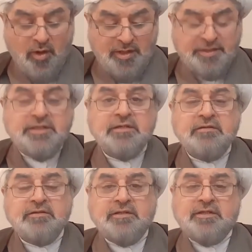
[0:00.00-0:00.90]
While
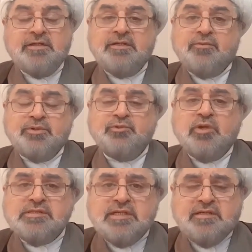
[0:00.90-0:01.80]
here, we do
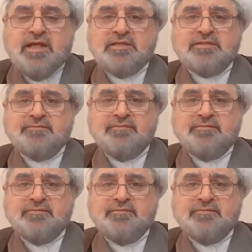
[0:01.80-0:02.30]
not say that.